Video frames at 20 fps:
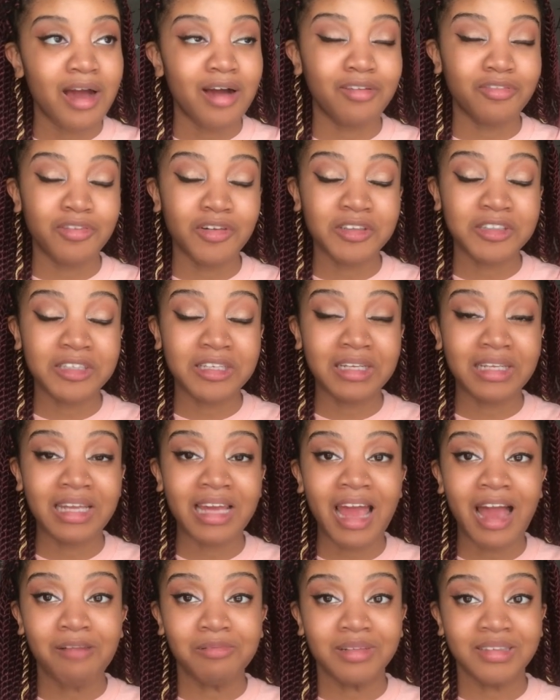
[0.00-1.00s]

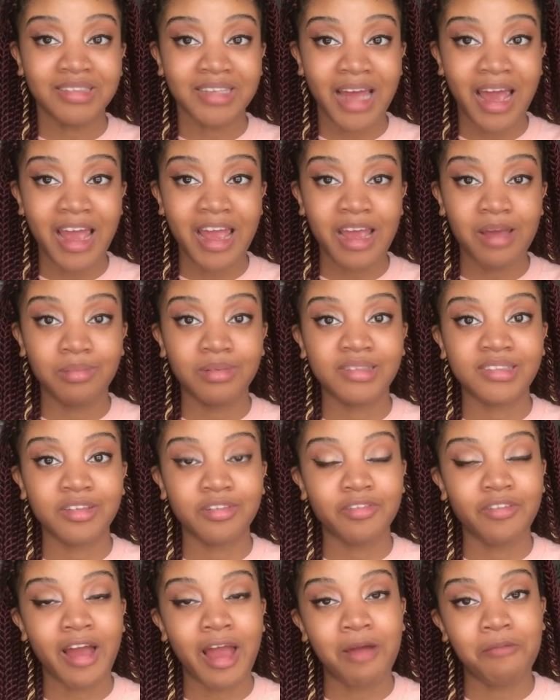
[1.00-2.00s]
Unfortunately, I was not able
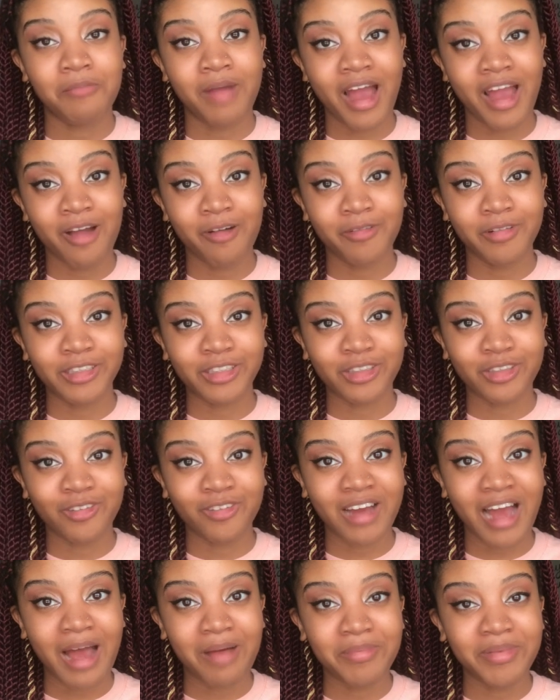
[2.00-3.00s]
to find my original
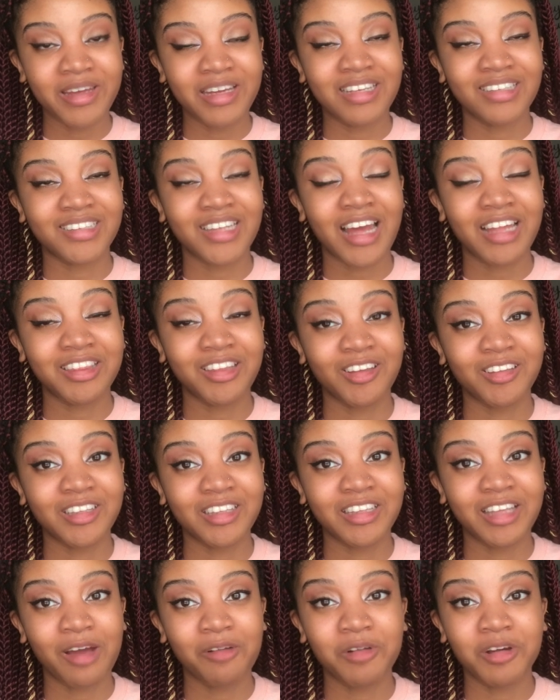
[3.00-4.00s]
copy because I thought
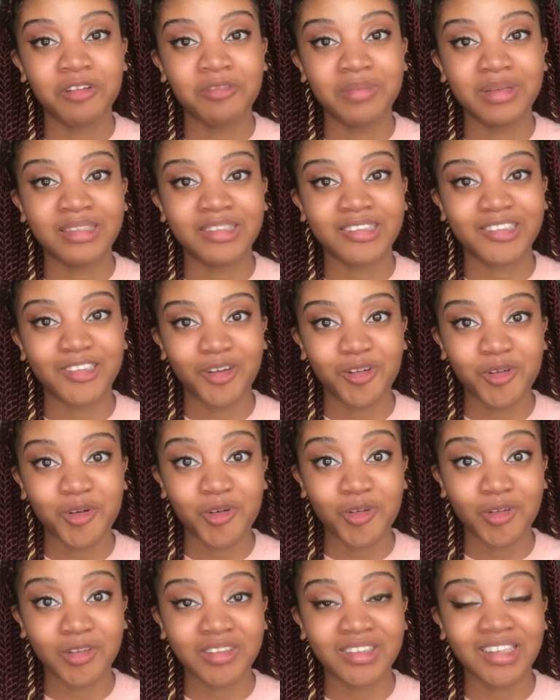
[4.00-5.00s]
that that would have been so
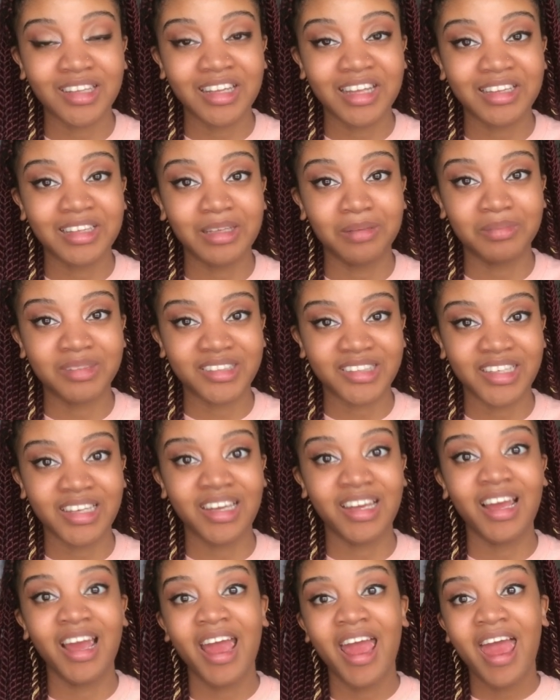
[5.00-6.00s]
cool to let them
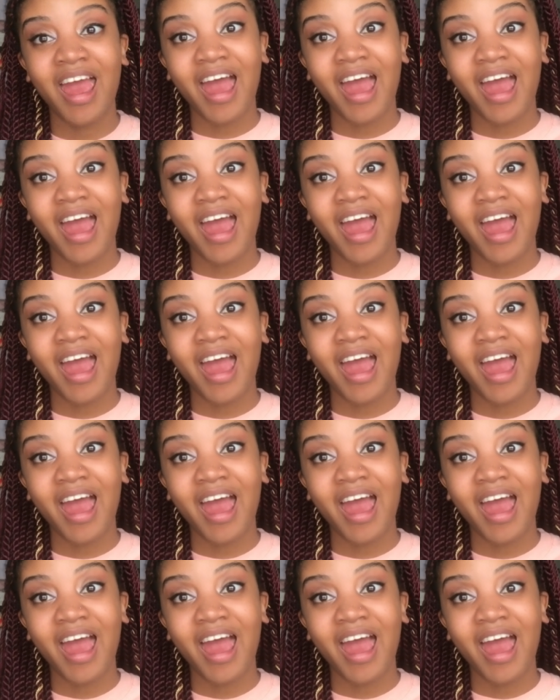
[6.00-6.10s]
see